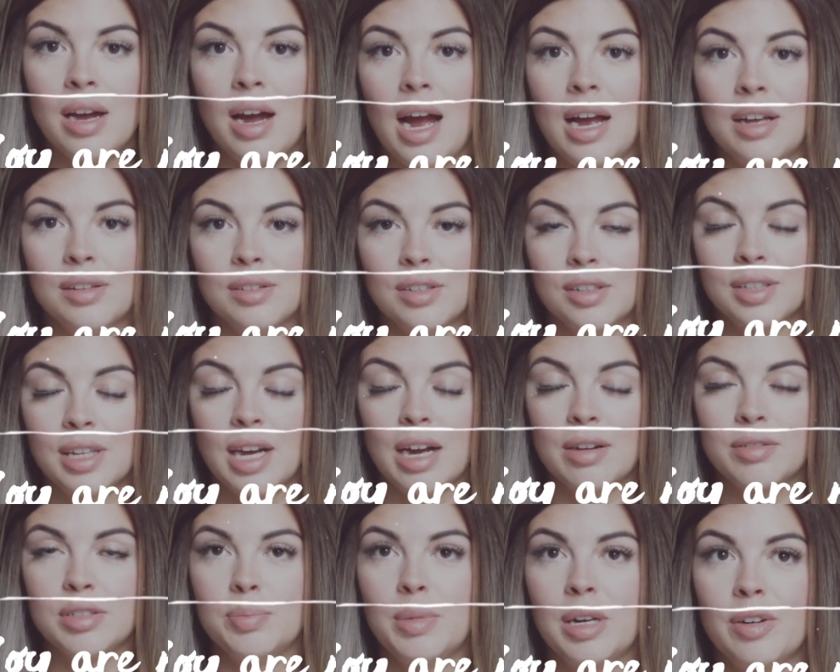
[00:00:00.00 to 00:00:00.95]
I learned that
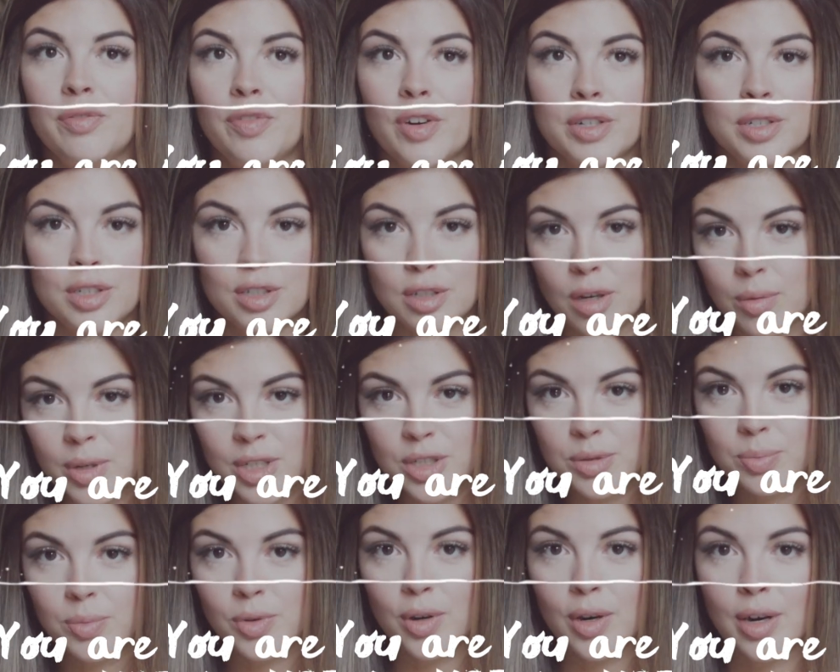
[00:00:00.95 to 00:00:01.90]
I was meant for so
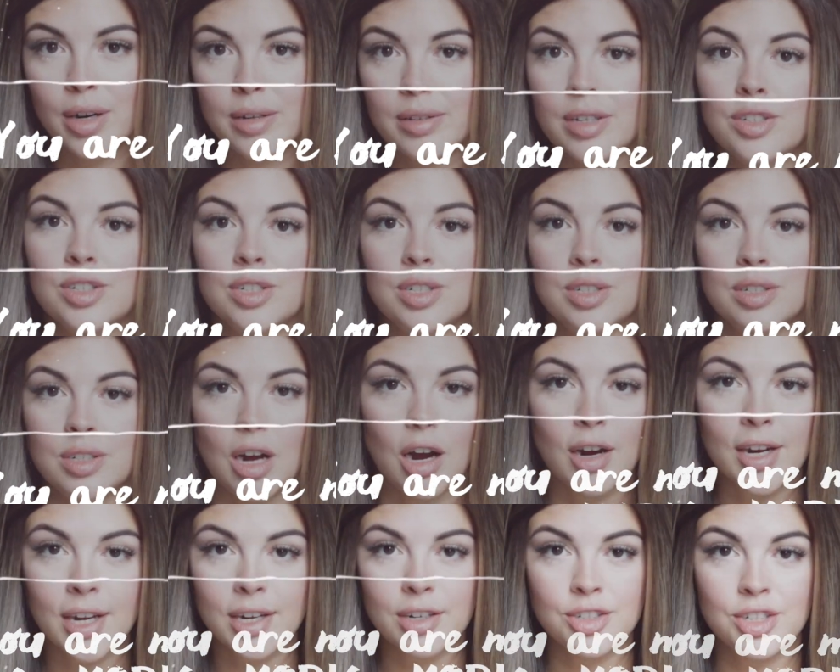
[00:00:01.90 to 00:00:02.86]
much more than just
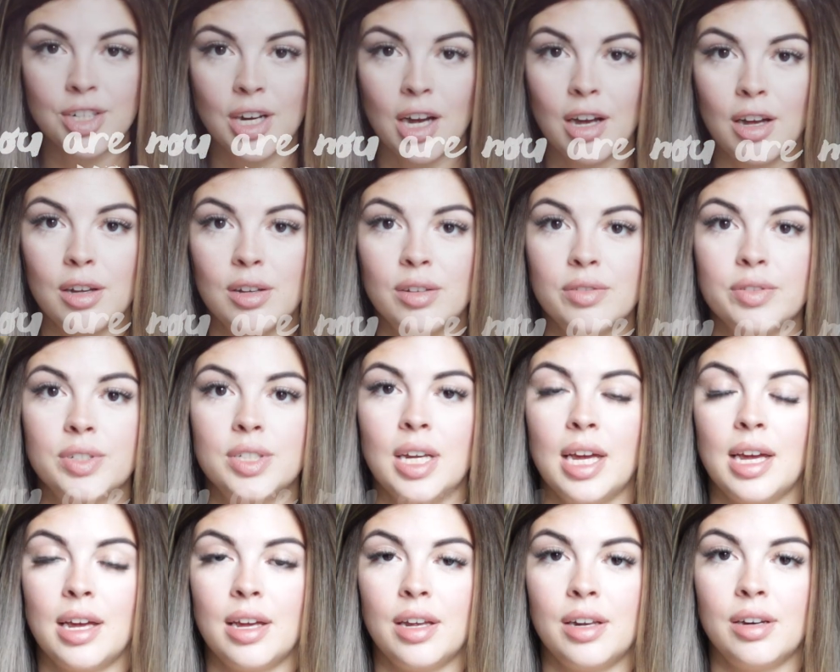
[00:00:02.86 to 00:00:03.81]
stocking shelves
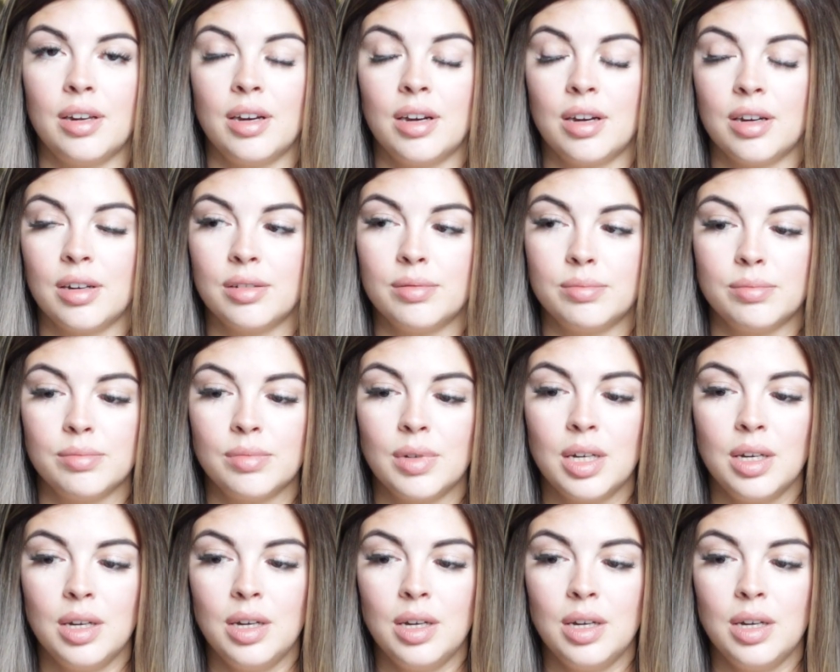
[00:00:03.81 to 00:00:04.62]
and